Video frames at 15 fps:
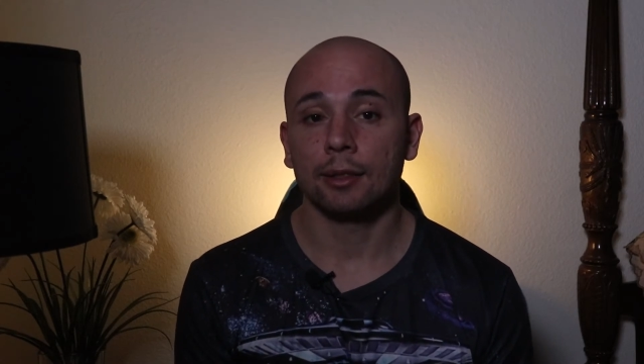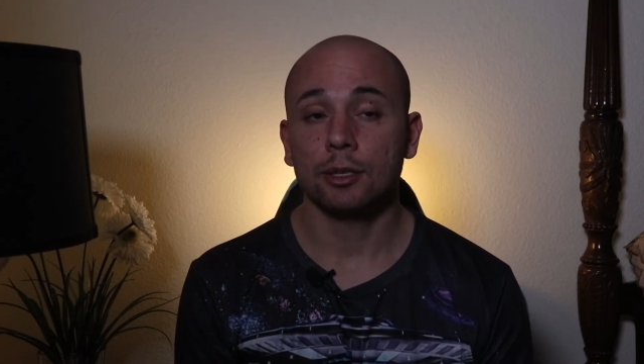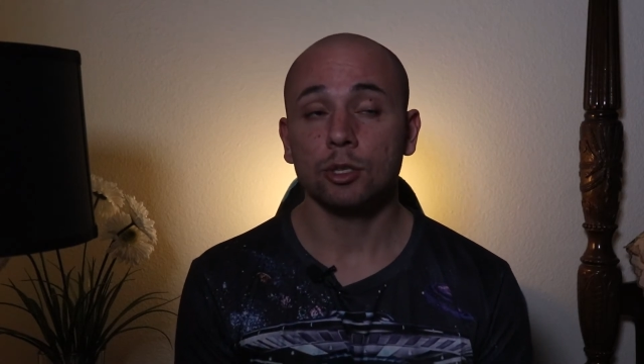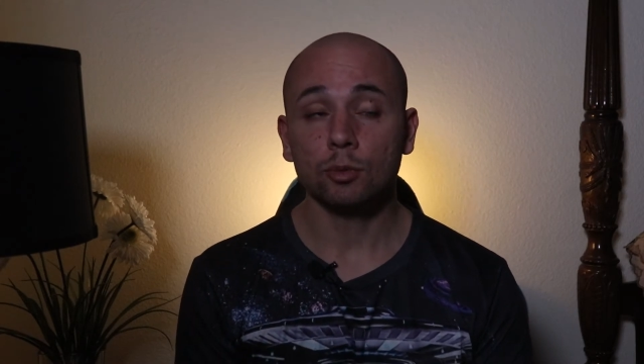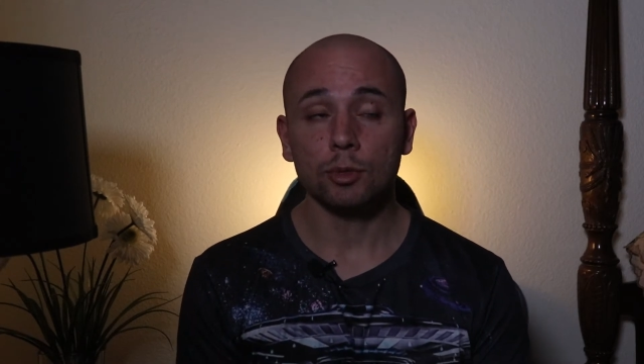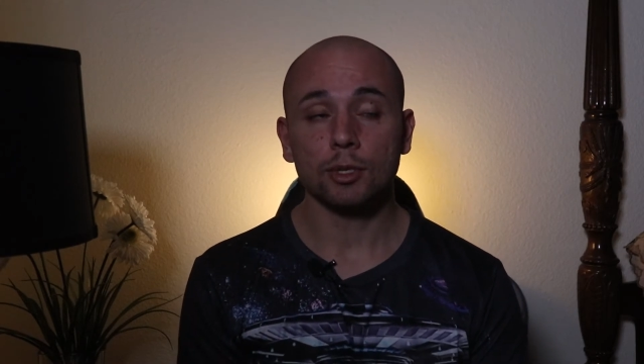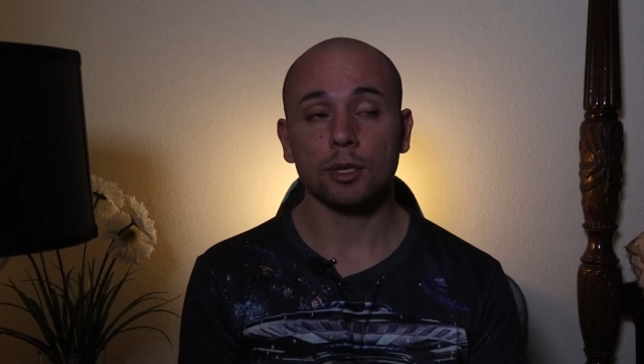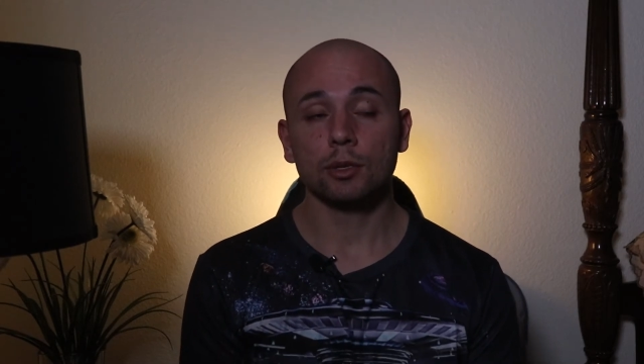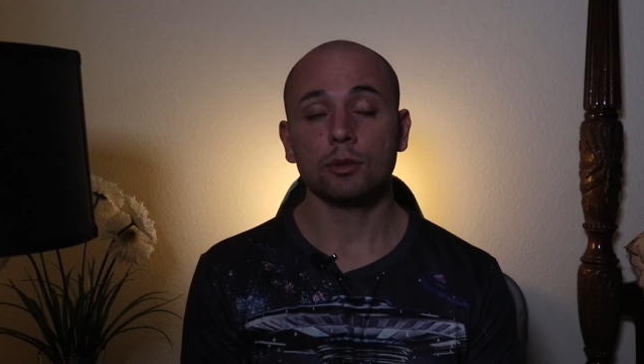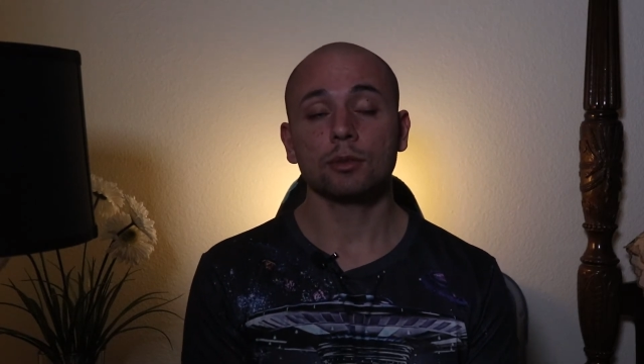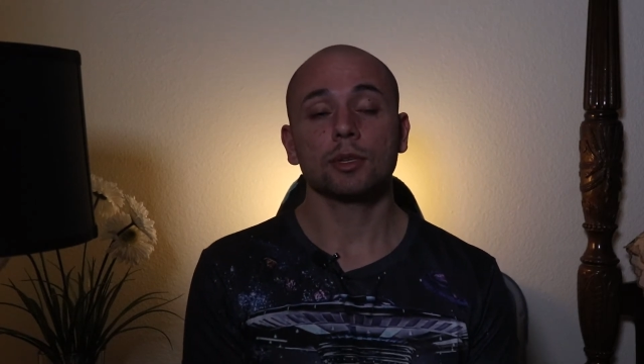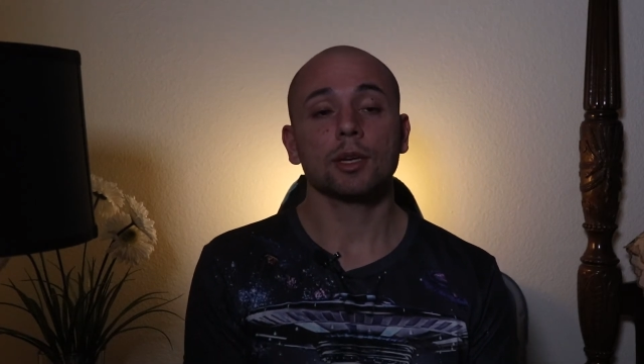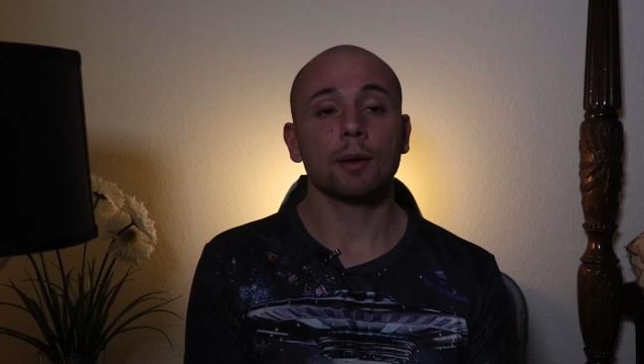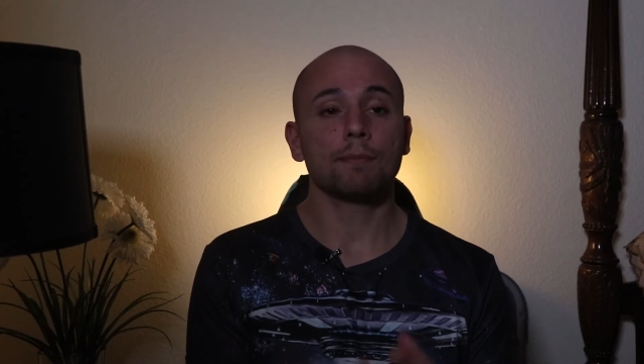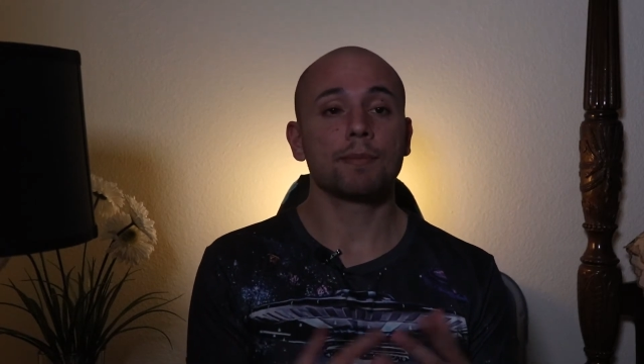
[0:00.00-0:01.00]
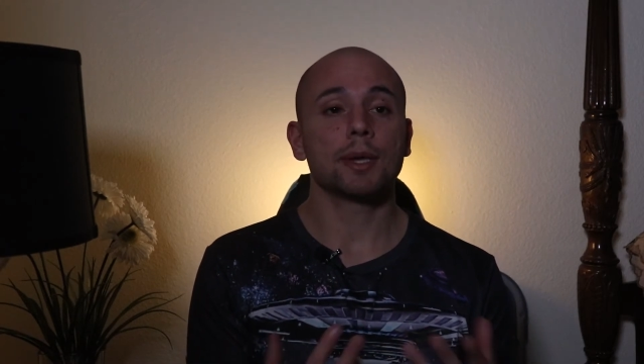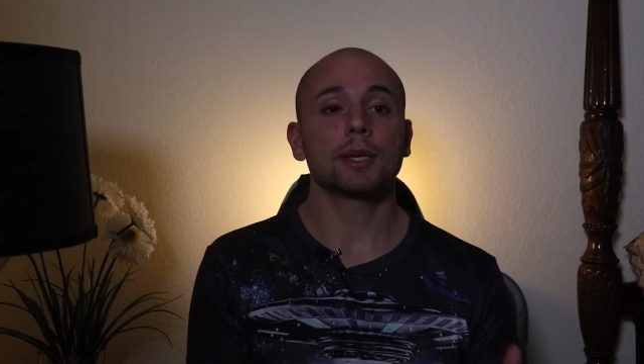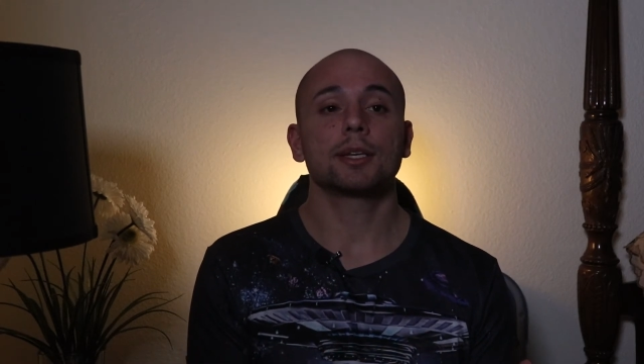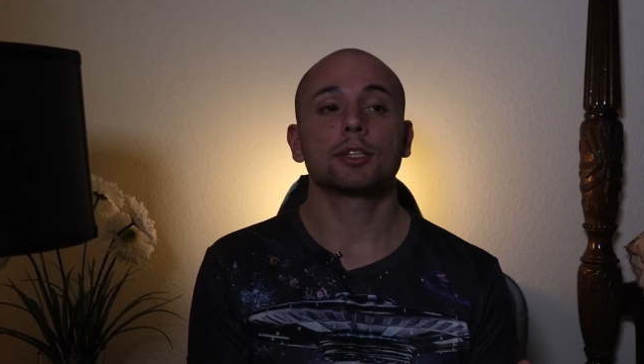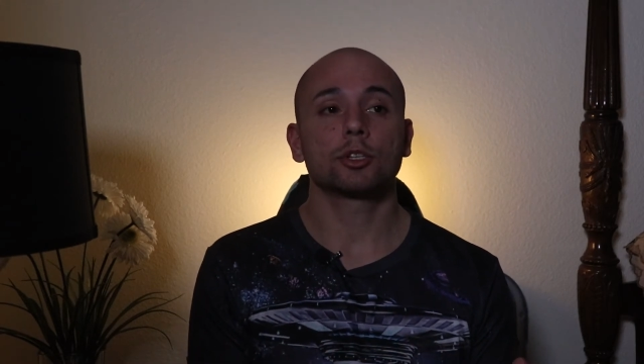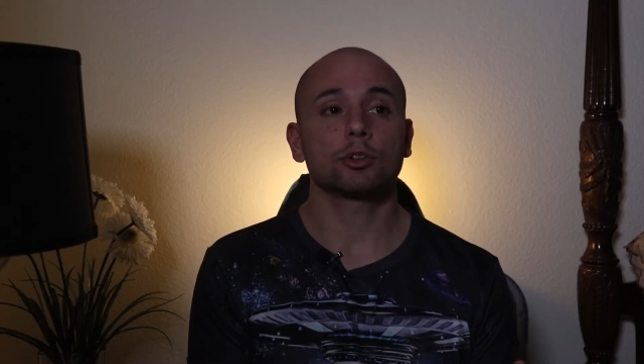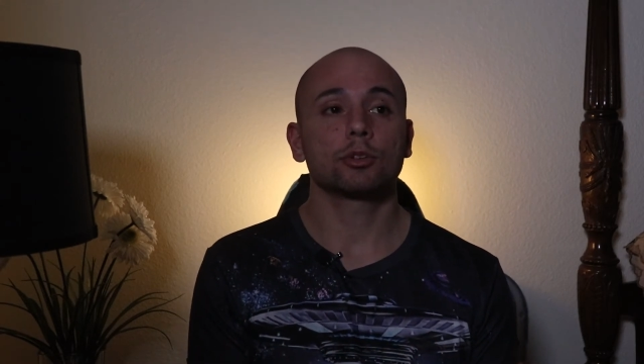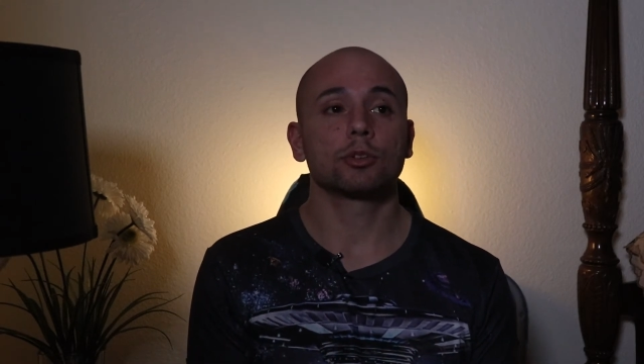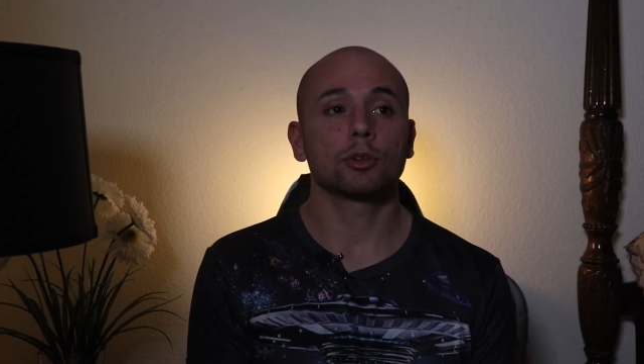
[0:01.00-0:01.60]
And this was like a big concern.